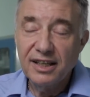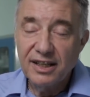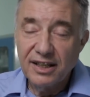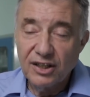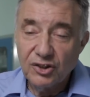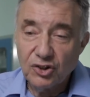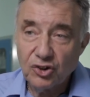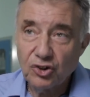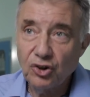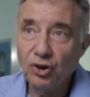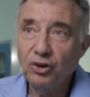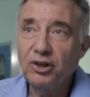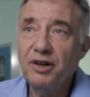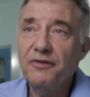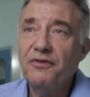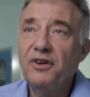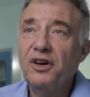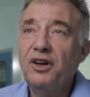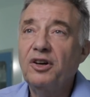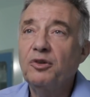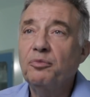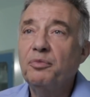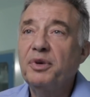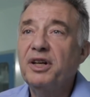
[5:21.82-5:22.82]
store it for
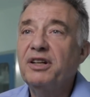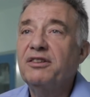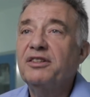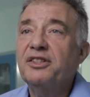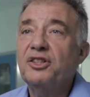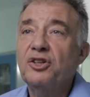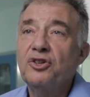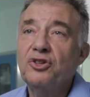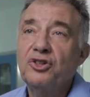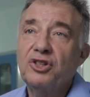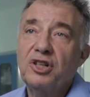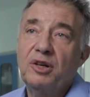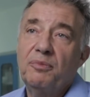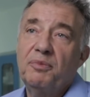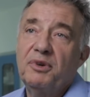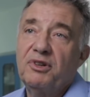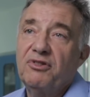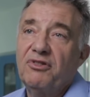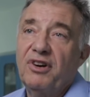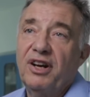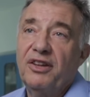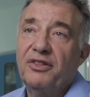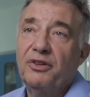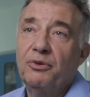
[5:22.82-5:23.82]
long periods and ship it
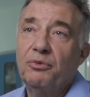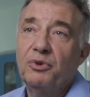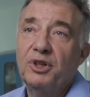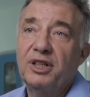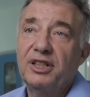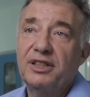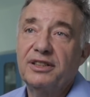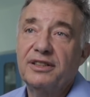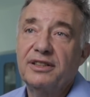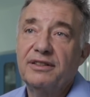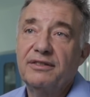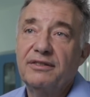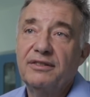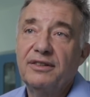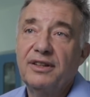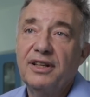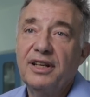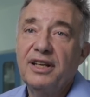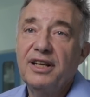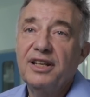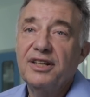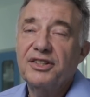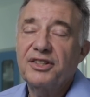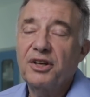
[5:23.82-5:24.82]
around the world.
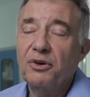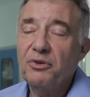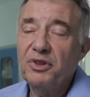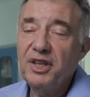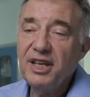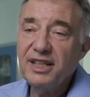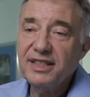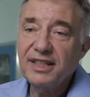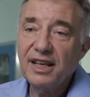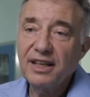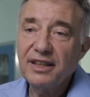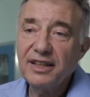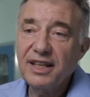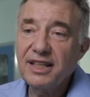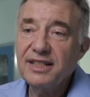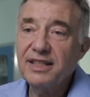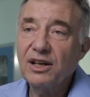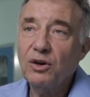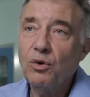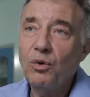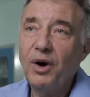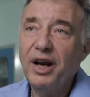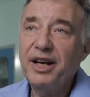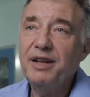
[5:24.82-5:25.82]
So these
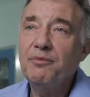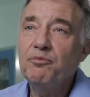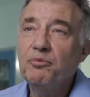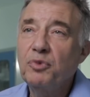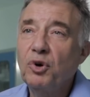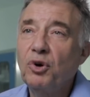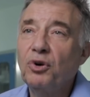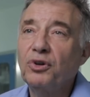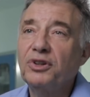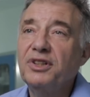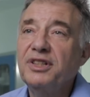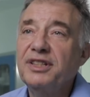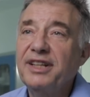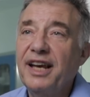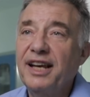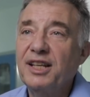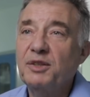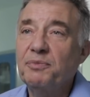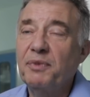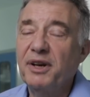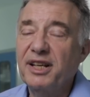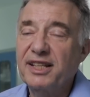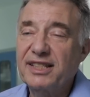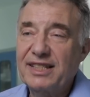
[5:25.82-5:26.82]
are quite important
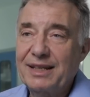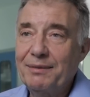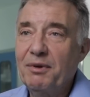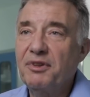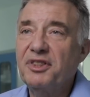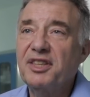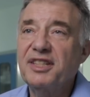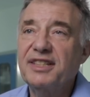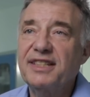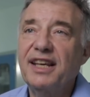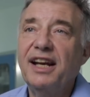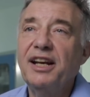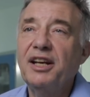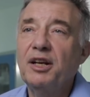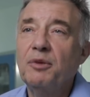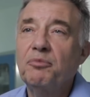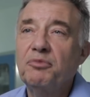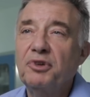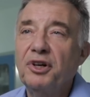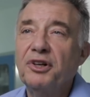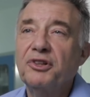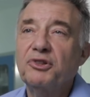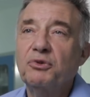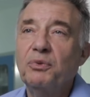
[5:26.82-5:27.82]
aspects. Some of the cellular
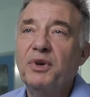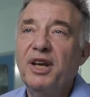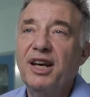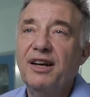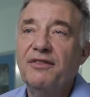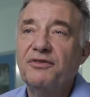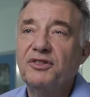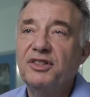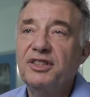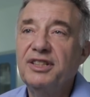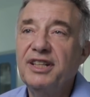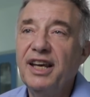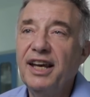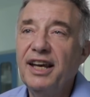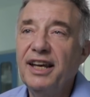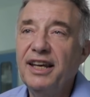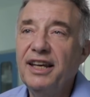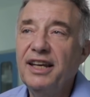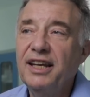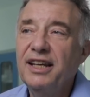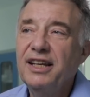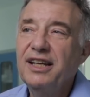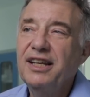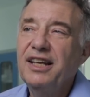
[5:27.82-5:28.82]
products we have
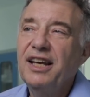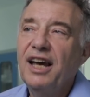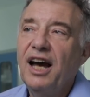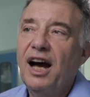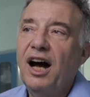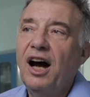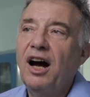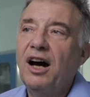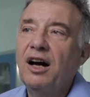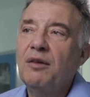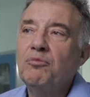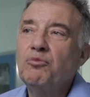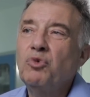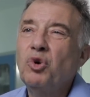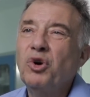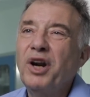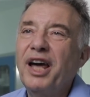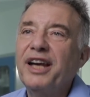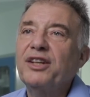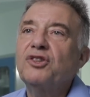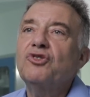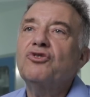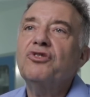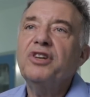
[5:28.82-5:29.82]
today are more
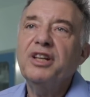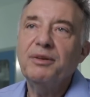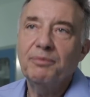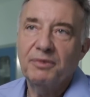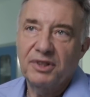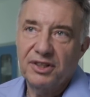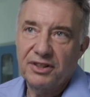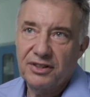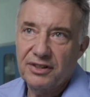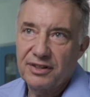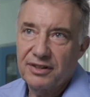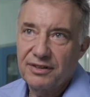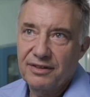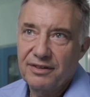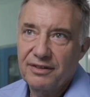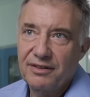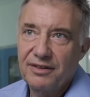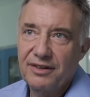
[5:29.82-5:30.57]
like treatments.